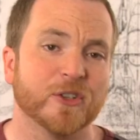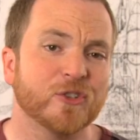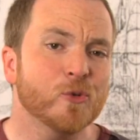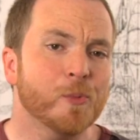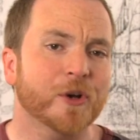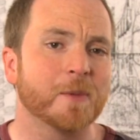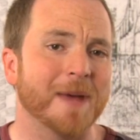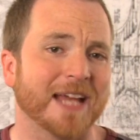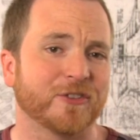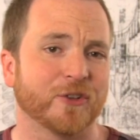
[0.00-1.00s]
The
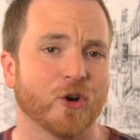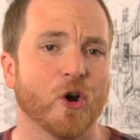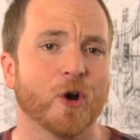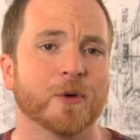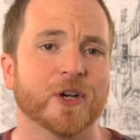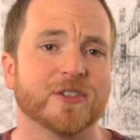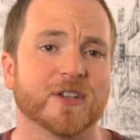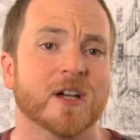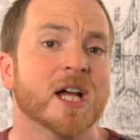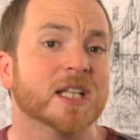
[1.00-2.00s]
supercapacitor armor is
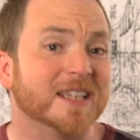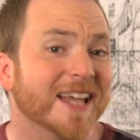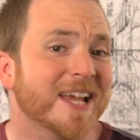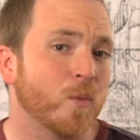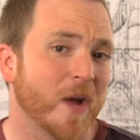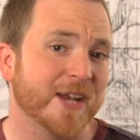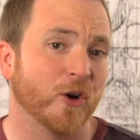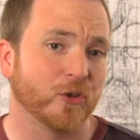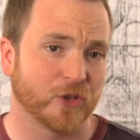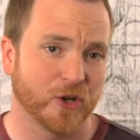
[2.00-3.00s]
a lightweight
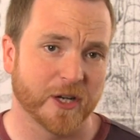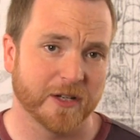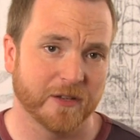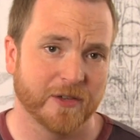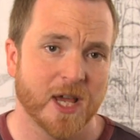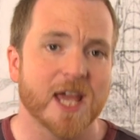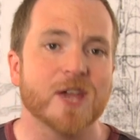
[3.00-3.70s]
alternative.